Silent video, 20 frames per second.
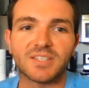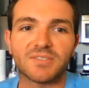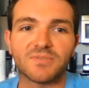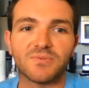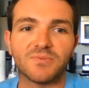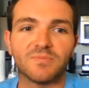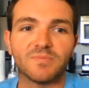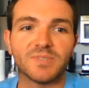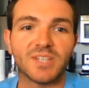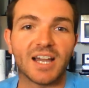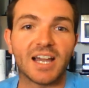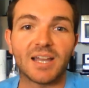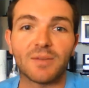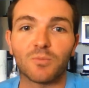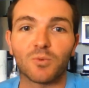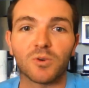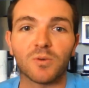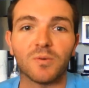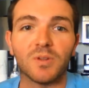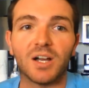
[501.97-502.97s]
a
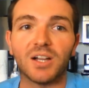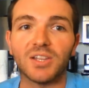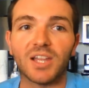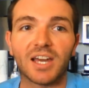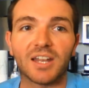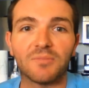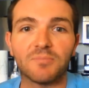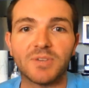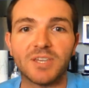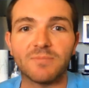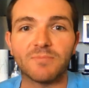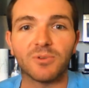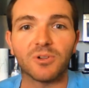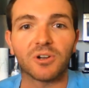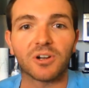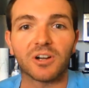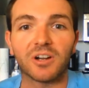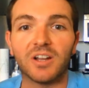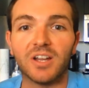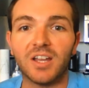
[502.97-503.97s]
time where a lot of people
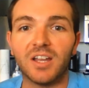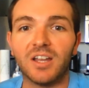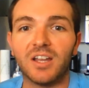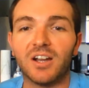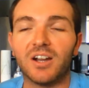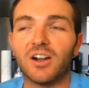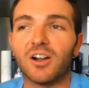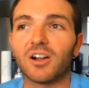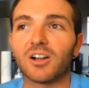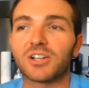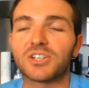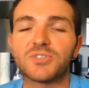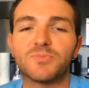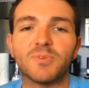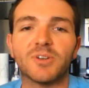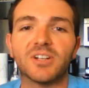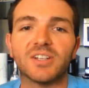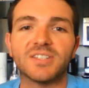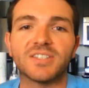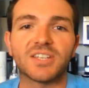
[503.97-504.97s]
are
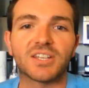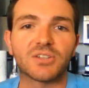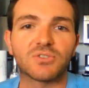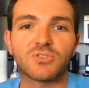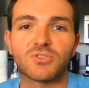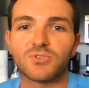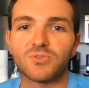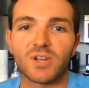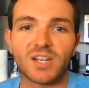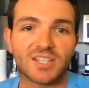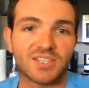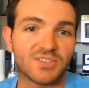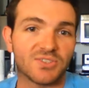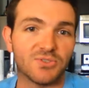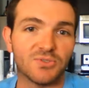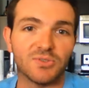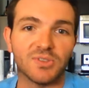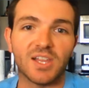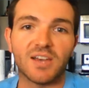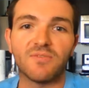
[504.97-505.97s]
experiencing stress
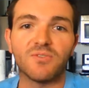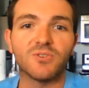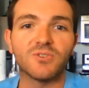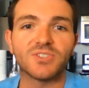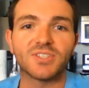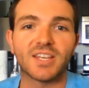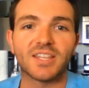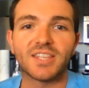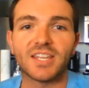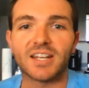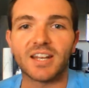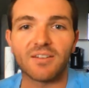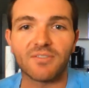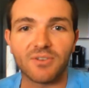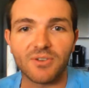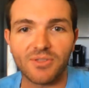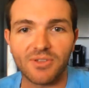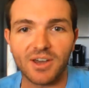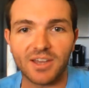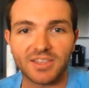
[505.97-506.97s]
to levels that they
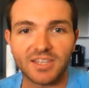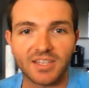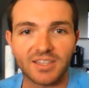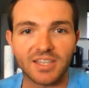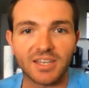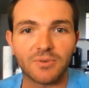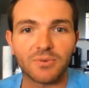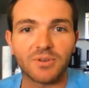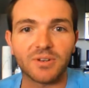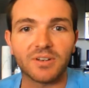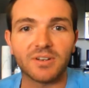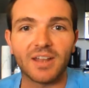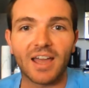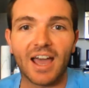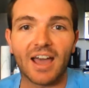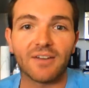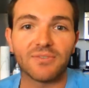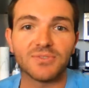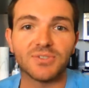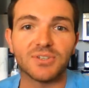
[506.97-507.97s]
never thought that they would
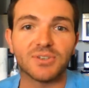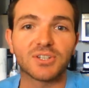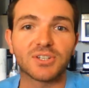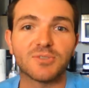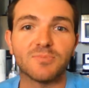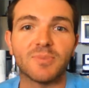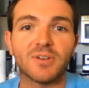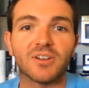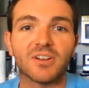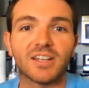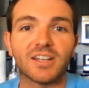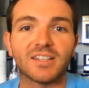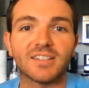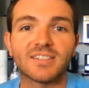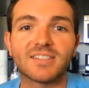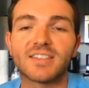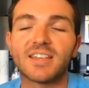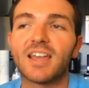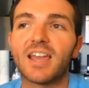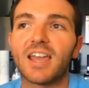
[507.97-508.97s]
have to
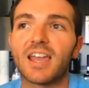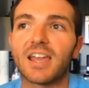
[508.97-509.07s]
experience.